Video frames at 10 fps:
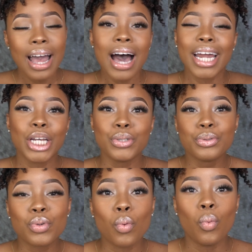And I
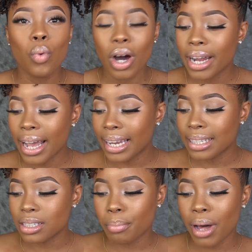used one
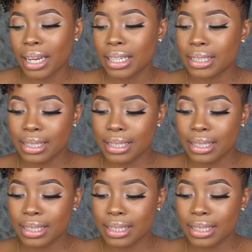highlighter palette,